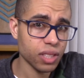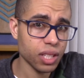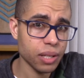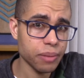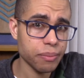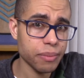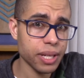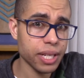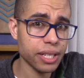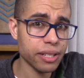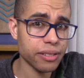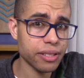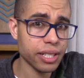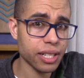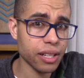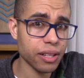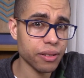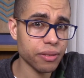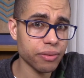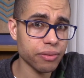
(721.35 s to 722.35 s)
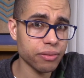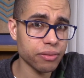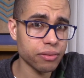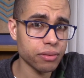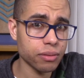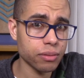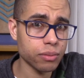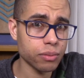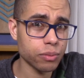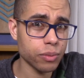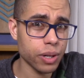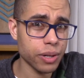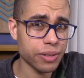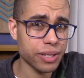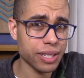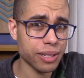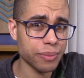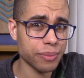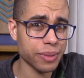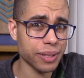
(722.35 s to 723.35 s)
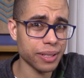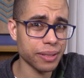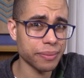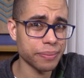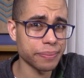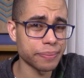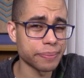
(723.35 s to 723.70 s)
Make yourself worth something.